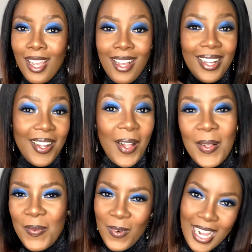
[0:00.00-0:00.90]
All
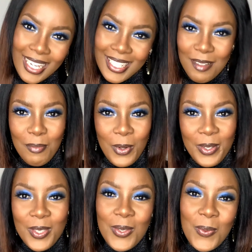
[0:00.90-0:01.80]
right, more
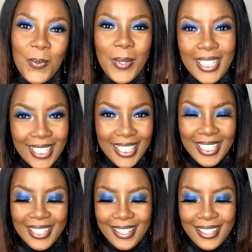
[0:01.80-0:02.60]
sweetie.